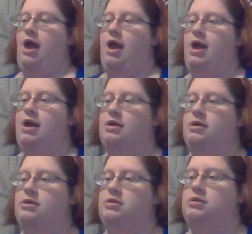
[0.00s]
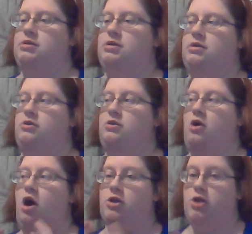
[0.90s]
And
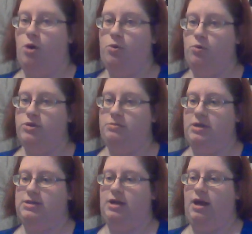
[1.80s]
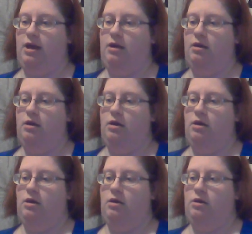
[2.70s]
October was missing.
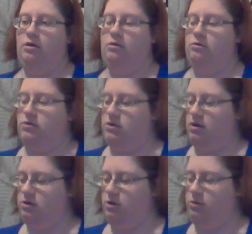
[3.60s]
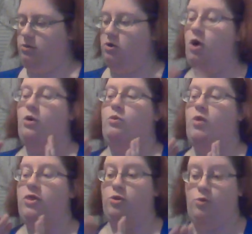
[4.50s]
Was October? No, it
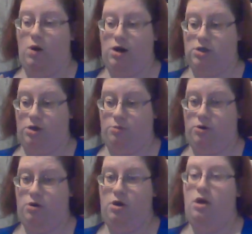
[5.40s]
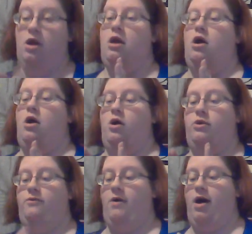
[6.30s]
went through October
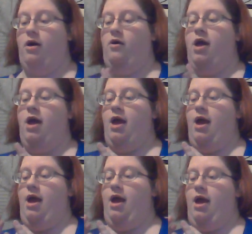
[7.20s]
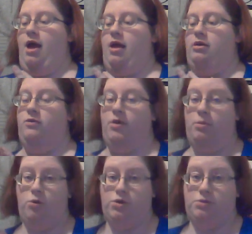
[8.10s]
on the file. And
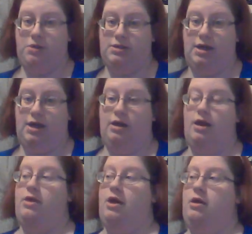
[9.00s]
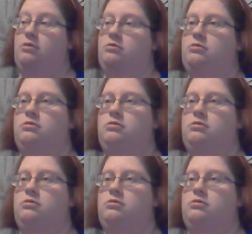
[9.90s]
November was missing. And then,